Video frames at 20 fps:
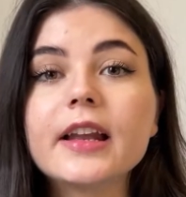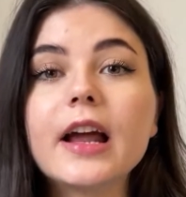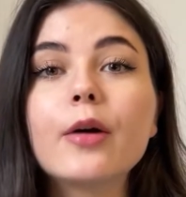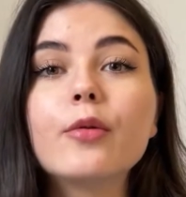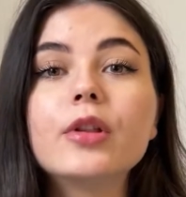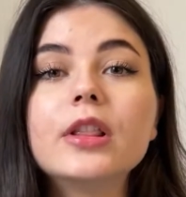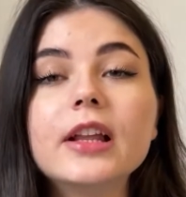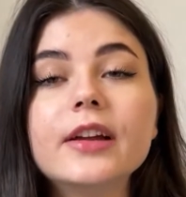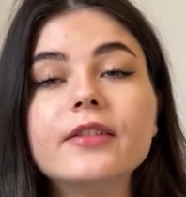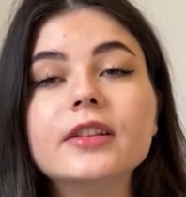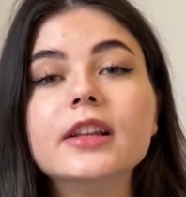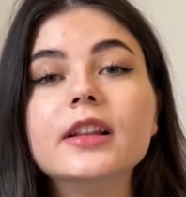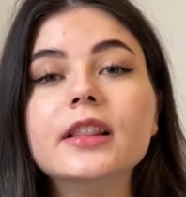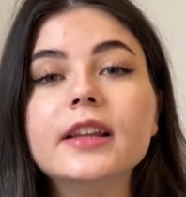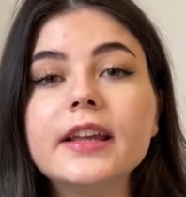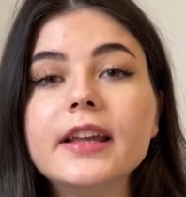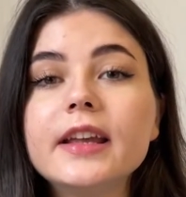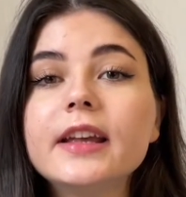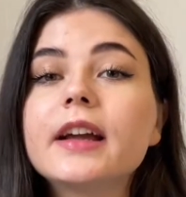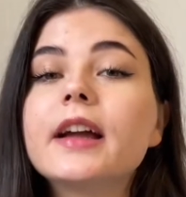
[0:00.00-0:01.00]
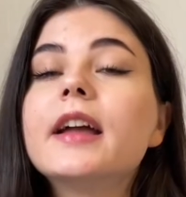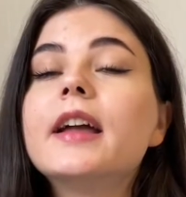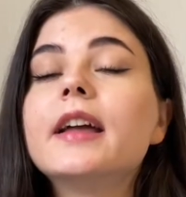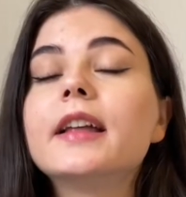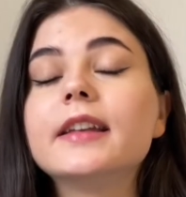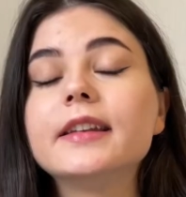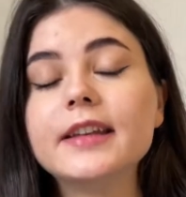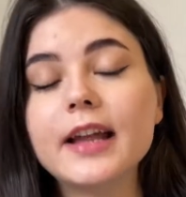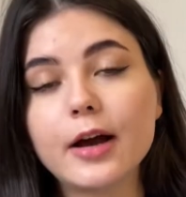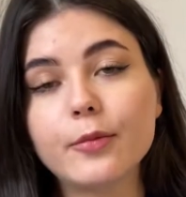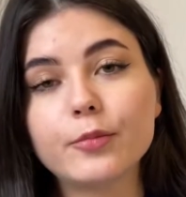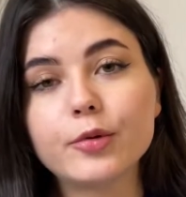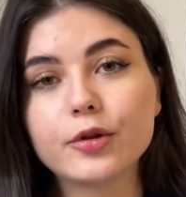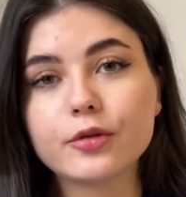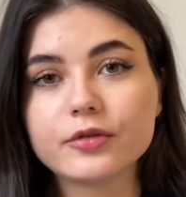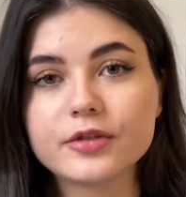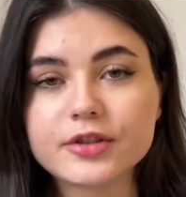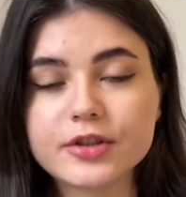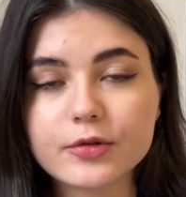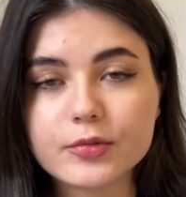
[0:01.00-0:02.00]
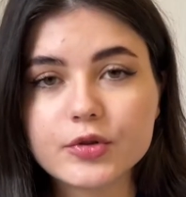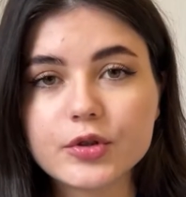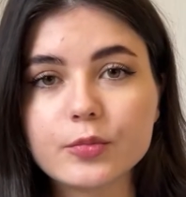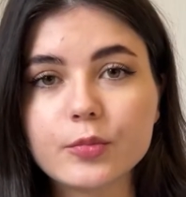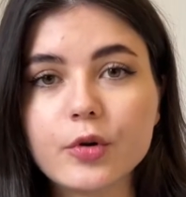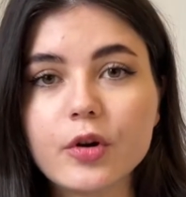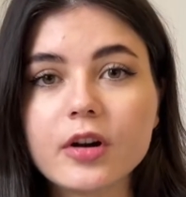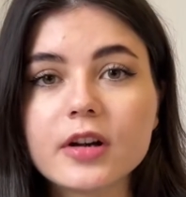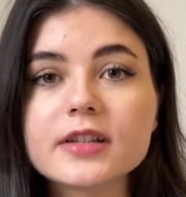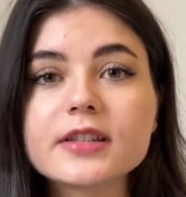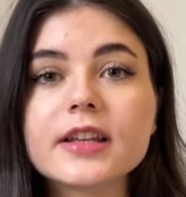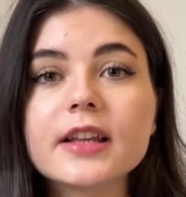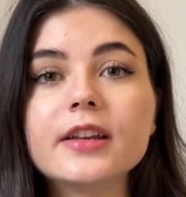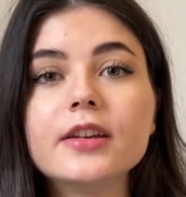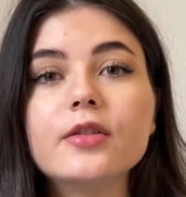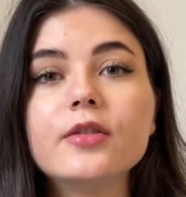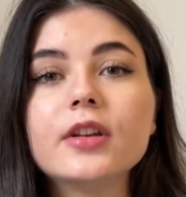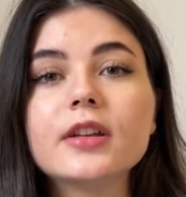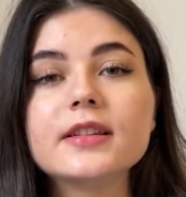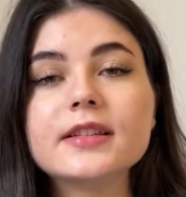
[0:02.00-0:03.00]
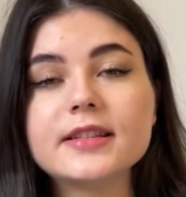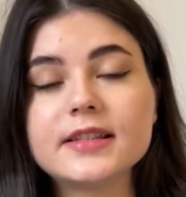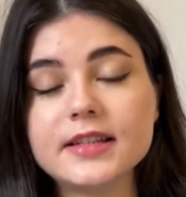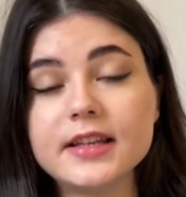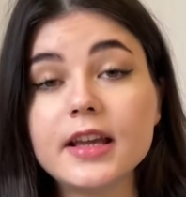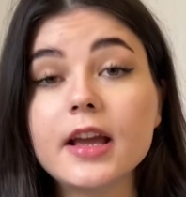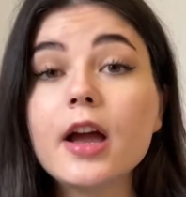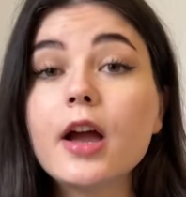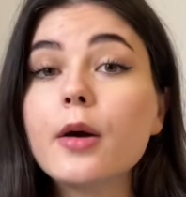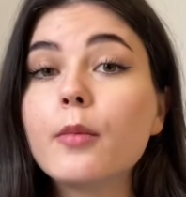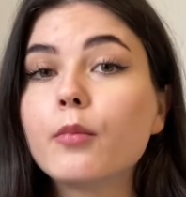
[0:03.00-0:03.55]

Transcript: I will leave the link down below in the description box and you can see